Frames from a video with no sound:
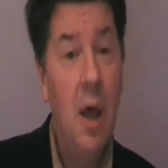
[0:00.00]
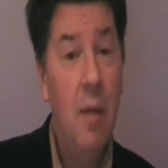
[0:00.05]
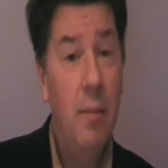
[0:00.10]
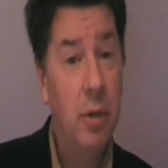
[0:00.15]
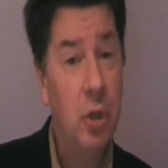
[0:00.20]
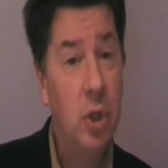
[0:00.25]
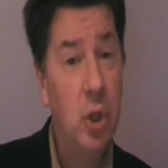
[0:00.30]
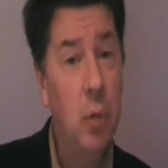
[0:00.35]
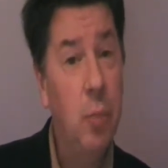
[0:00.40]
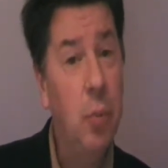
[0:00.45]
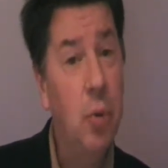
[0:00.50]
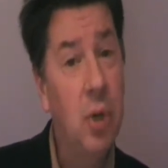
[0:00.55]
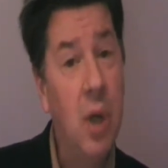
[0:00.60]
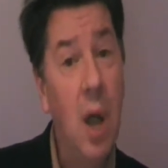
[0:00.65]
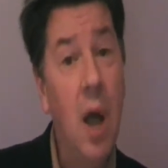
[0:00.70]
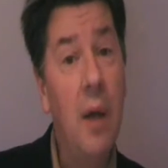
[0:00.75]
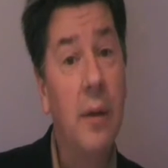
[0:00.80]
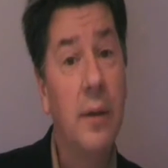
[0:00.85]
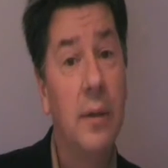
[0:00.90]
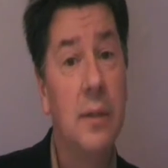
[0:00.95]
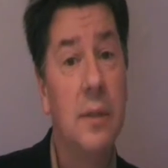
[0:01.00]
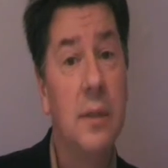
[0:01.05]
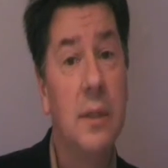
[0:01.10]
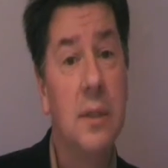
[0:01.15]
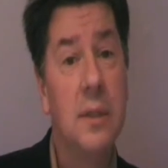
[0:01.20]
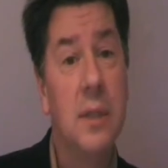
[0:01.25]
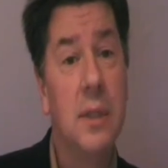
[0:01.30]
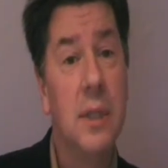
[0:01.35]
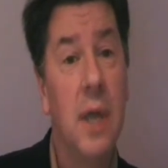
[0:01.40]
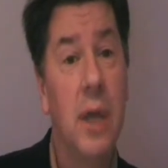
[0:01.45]
But Drupal Gardens
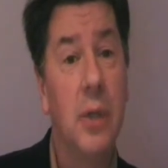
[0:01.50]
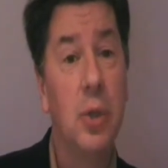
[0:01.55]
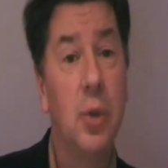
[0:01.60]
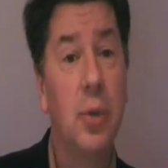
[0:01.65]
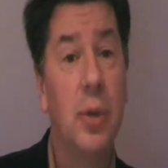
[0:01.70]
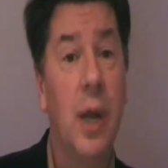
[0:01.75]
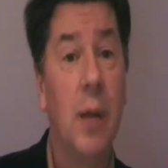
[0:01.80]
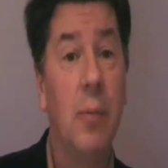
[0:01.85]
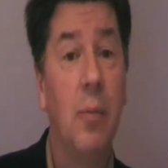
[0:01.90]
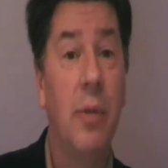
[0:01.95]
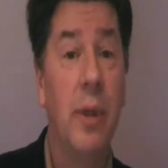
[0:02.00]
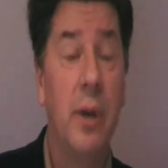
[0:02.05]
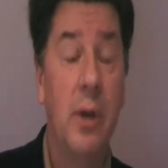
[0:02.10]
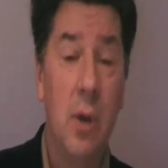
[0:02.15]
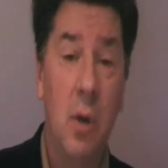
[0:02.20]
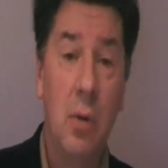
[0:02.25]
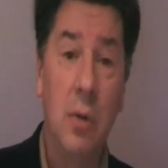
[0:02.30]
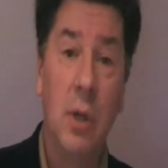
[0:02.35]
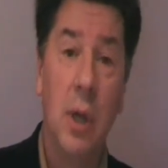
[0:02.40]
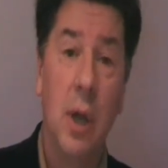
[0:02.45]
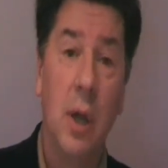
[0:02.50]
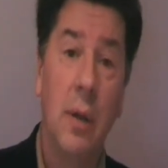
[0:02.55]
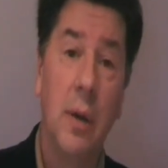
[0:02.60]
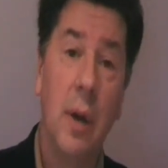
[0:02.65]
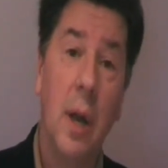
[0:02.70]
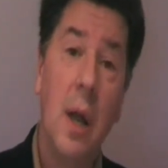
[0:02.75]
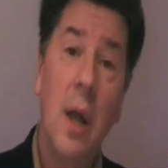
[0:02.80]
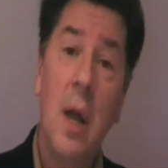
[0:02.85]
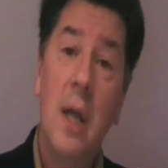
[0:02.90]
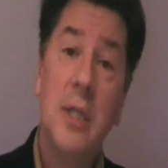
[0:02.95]
is designed to enable the
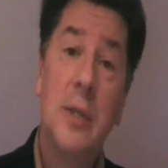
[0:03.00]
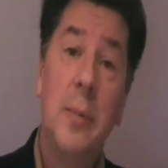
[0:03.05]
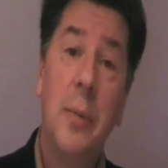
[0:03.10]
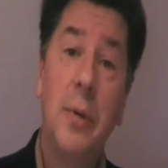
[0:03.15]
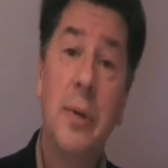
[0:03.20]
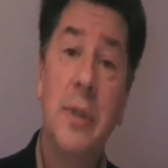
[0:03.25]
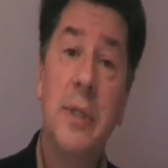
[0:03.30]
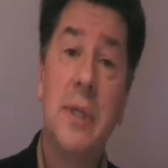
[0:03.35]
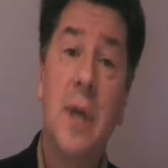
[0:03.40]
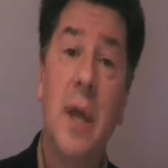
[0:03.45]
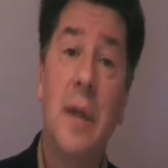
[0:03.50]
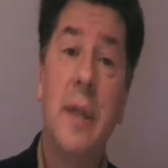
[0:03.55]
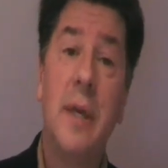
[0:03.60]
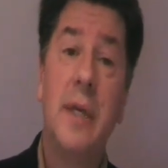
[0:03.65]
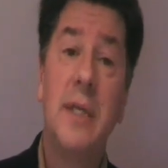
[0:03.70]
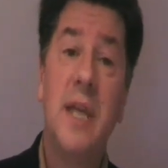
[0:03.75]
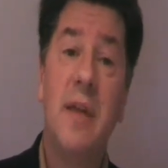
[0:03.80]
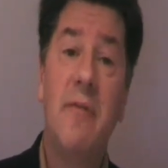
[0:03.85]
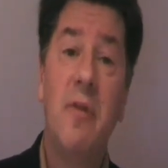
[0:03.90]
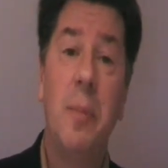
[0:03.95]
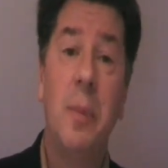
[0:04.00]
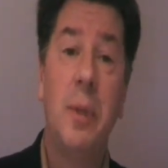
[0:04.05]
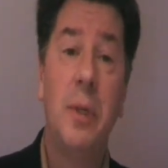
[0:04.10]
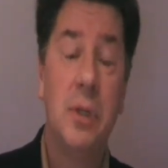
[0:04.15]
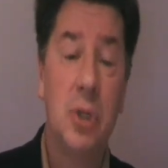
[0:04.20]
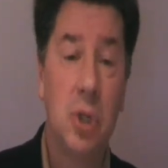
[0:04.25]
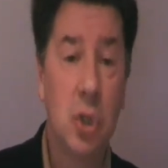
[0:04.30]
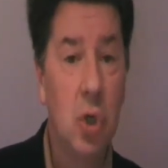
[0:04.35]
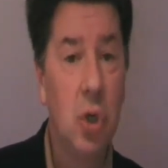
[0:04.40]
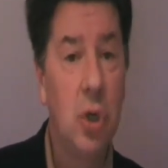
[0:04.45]
non-coder to build a site that is every bit
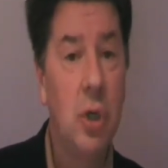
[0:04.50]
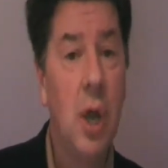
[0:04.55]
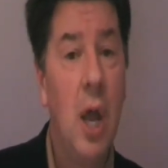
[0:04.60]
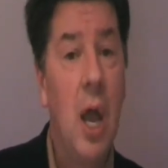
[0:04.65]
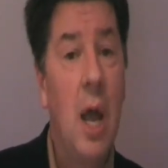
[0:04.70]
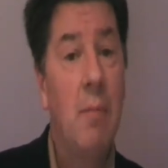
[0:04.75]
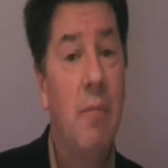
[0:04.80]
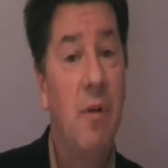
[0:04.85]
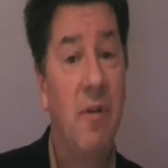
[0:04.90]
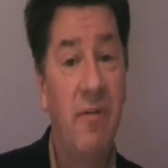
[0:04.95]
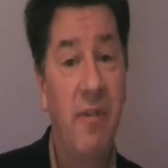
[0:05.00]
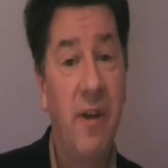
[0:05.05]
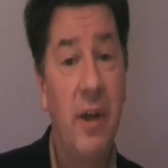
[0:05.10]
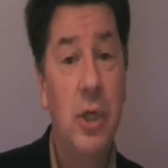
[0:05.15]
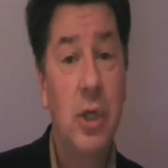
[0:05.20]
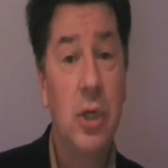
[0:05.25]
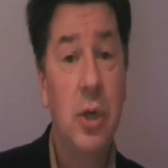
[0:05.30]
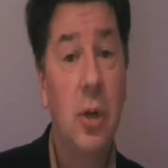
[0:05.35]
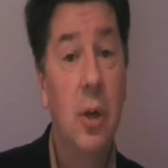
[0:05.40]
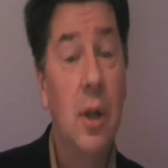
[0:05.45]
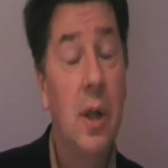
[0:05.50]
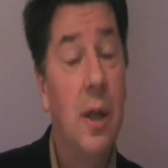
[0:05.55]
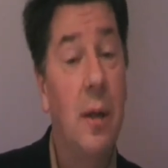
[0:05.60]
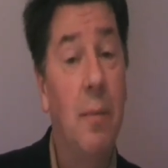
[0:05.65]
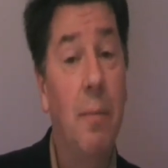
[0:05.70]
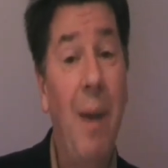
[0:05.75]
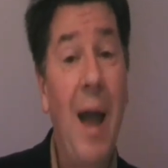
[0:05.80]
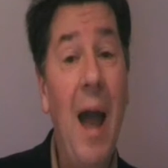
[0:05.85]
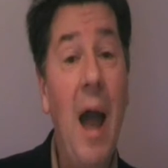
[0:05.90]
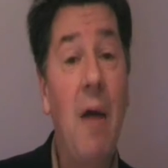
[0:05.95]
as good, professional
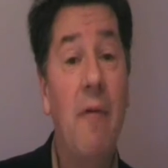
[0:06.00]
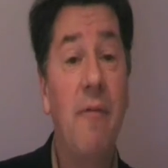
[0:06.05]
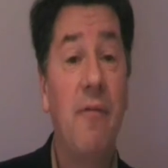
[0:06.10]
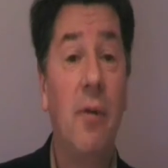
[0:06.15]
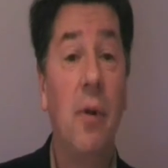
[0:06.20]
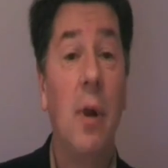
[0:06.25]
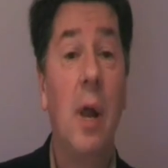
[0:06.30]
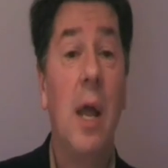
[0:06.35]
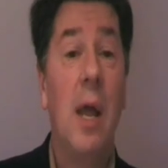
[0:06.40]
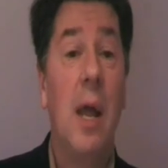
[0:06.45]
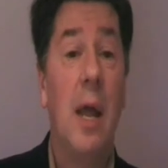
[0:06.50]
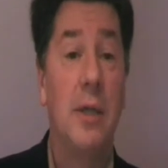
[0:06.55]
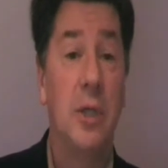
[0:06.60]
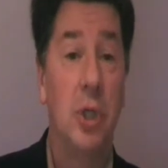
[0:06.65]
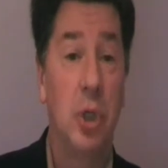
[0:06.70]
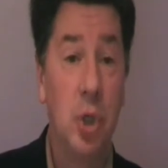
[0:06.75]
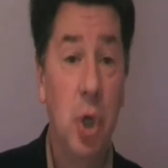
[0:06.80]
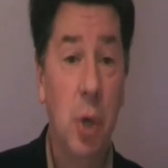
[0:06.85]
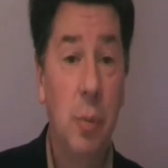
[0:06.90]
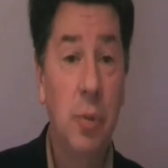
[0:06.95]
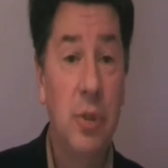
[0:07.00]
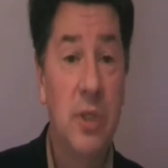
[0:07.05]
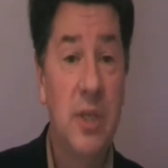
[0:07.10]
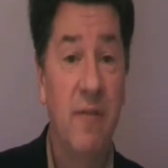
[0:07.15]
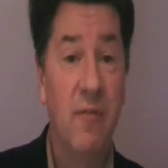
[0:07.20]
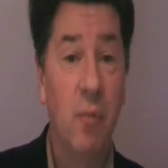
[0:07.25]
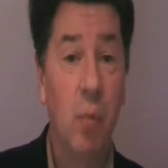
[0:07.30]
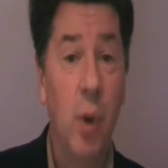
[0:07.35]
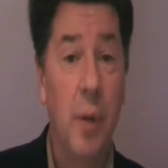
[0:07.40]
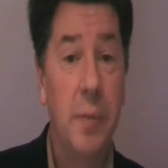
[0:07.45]
and powerful as a Drupal
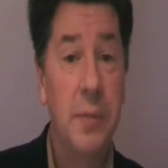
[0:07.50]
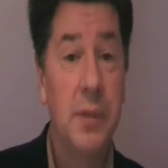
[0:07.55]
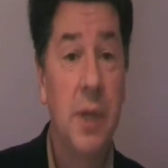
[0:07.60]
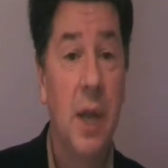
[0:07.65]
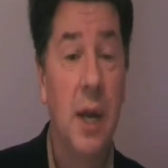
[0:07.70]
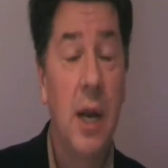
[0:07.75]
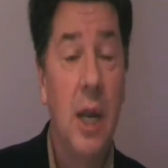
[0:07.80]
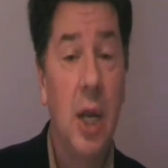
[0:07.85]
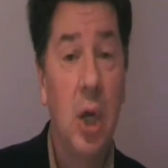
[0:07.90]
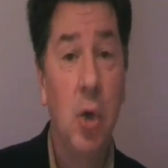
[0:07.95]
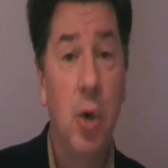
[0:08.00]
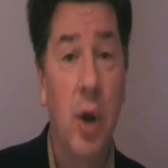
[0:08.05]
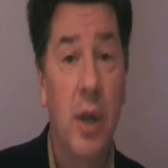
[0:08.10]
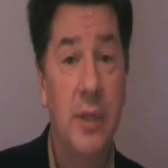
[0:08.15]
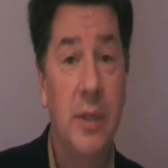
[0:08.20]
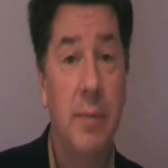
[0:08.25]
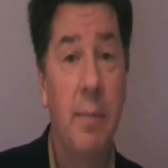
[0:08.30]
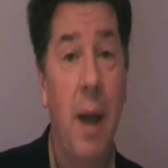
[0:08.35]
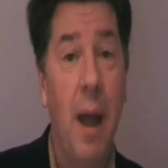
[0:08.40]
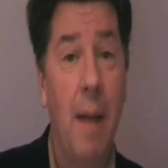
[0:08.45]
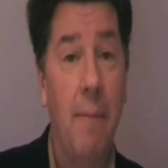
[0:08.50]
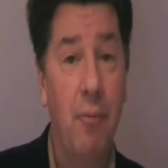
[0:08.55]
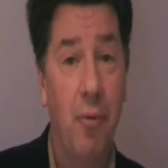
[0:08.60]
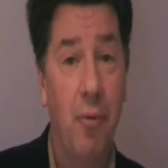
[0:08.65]
7 website created by a